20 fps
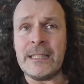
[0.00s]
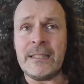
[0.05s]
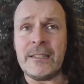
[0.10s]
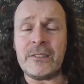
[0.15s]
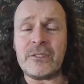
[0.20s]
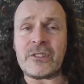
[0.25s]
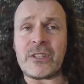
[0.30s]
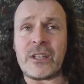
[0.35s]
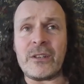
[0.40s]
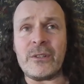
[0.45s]

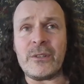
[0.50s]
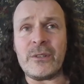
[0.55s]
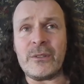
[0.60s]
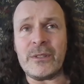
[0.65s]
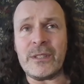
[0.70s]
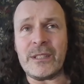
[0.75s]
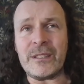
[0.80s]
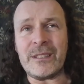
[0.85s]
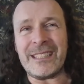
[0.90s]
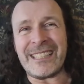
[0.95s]
So
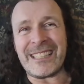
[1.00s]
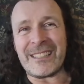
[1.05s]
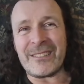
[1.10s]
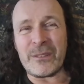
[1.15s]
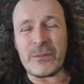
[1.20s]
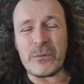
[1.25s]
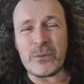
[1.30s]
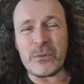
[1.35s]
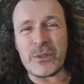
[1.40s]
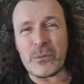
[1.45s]
you know,
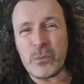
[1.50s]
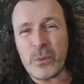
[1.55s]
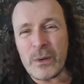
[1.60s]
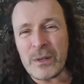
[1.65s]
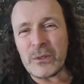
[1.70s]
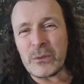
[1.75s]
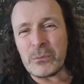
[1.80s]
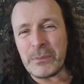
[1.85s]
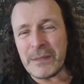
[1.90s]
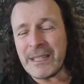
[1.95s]
there
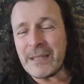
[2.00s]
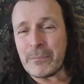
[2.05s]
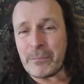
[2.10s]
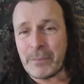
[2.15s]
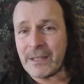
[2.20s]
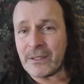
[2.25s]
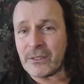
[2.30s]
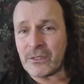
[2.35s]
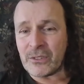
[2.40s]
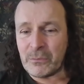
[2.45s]
will be
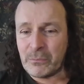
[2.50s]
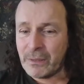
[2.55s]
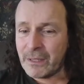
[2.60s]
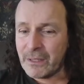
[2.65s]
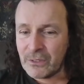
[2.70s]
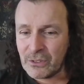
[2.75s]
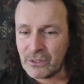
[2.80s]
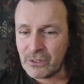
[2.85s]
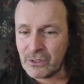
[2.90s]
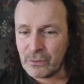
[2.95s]
bits and
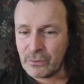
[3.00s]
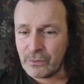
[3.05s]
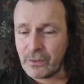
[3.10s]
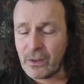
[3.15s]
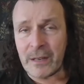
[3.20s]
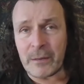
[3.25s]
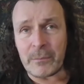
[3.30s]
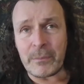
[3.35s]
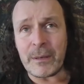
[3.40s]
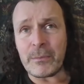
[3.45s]
pieces you
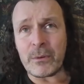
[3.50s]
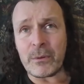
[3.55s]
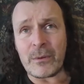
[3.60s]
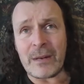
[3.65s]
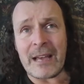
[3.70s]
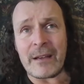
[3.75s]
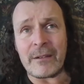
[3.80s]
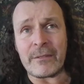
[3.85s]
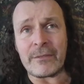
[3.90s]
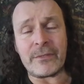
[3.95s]
find. People will
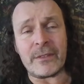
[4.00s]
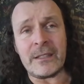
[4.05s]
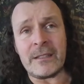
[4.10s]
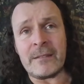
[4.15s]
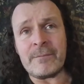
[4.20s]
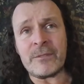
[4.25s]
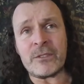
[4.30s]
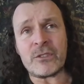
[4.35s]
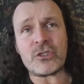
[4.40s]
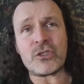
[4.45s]
have
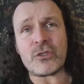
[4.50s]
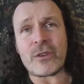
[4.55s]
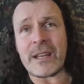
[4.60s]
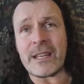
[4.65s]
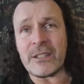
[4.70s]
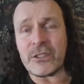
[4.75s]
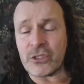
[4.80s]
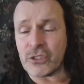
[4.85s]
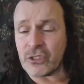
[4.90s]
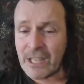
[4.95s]

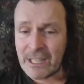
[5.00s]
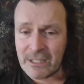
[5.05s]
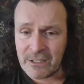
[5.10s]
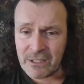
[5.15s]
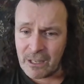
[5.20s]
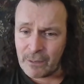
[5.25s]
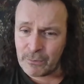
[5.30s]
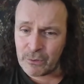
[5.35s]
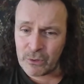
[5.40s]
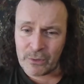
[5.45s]
strange
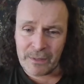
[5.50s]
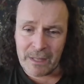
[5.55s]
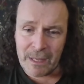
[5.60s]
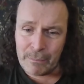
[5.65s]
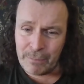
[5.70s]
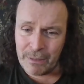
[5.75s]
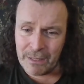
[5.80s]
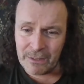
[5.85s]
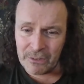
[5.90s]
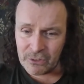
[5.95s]
setups on their
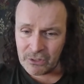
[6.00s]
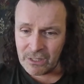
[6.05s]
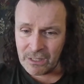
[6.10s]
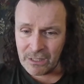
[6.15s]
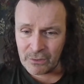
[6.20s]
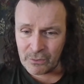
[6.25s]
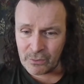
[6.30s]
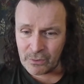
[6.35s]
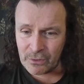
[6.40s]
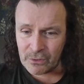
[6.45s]

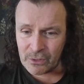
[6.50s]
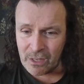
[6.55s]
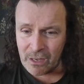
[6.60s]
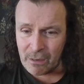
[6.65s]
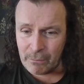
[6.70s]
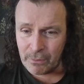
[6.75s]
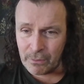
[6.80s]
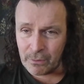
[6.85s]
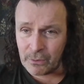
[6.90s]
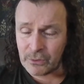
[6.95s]
PCs, for
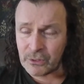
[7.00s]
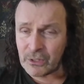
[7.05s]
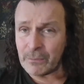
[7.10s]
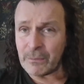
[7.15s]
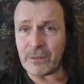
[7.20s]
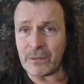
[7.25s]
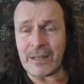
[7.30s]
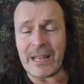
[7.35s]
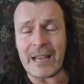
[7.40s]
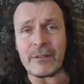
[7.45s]
example, or
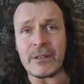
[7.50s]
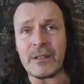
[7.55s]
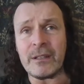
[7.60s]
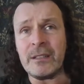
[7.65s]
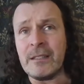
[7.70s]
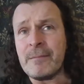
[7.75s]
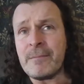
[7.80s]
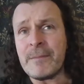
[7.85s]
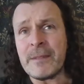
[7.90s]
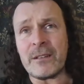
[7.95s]
somebody will have a
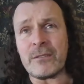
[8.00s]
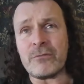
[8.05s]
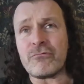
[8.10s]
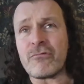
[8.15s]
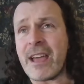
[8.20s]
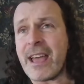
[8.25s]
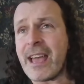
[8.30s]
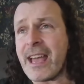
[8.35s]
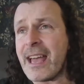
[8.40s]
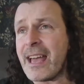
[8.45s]

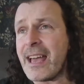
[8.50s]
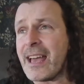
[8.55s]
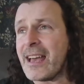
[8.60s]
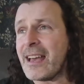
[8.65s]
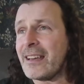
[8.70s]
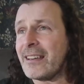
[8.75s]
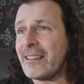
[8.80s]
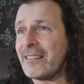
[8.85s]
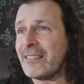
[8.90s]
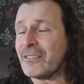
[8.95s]

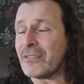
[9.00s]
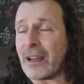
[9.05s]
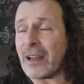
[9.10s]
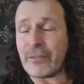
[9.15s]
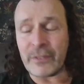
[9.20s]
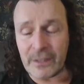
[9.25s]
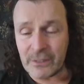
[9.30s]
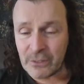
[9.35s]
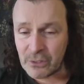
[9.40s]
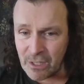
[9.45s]
rare
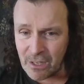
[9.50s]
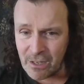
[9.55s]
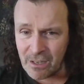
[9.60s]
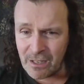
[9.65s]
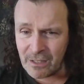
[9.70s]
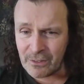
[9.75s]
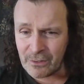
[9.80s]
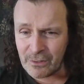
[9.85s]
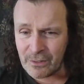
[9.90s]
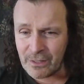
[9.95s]
graphics
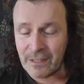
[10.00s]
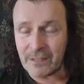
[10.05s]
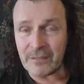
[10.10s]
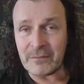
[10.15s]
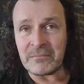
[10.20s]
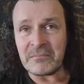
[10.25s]
card that,